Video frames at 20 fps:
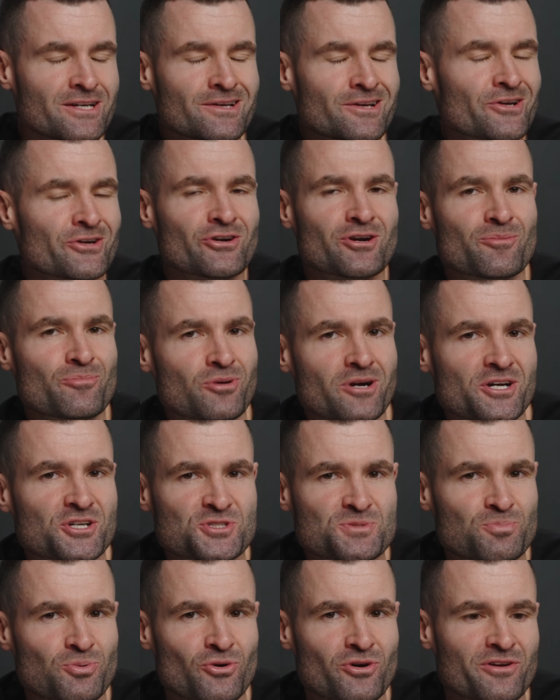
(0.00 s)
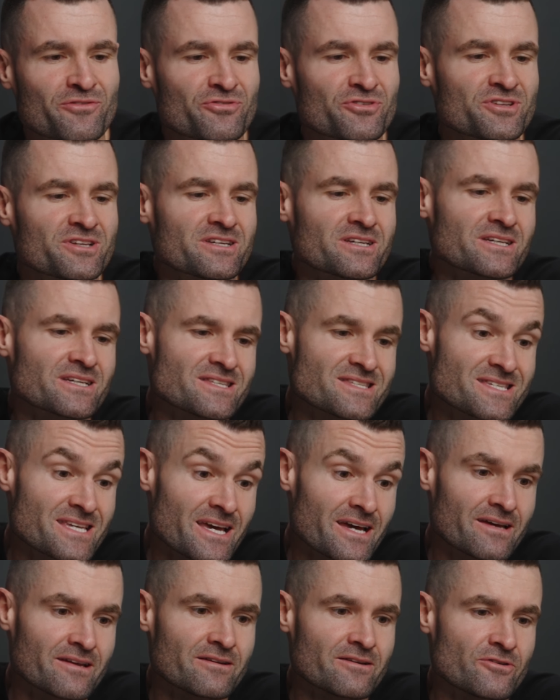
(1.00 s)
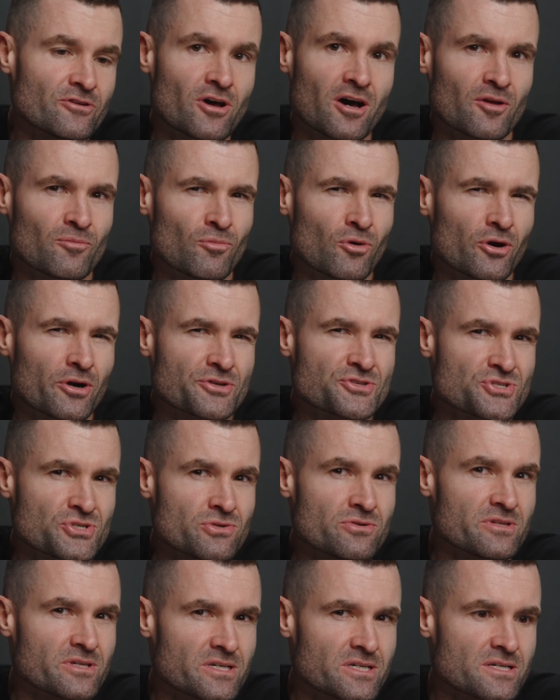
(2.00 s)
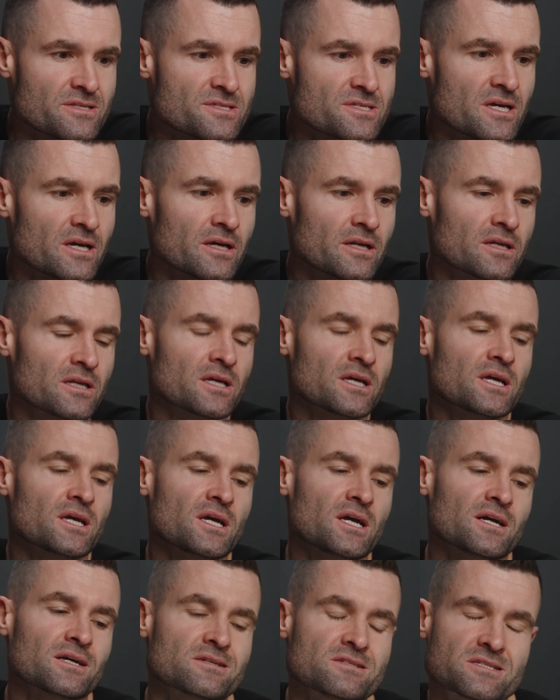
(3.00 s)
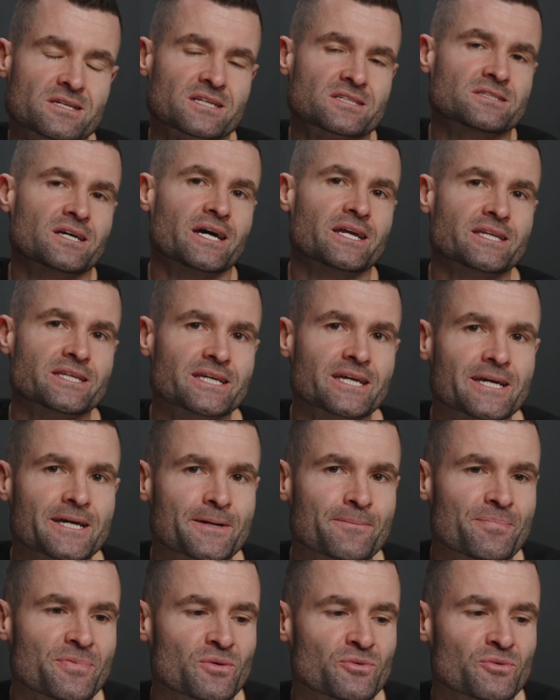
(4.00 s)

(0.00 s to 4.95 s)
Current price point for the E10, non-Mark II, the E10, $698.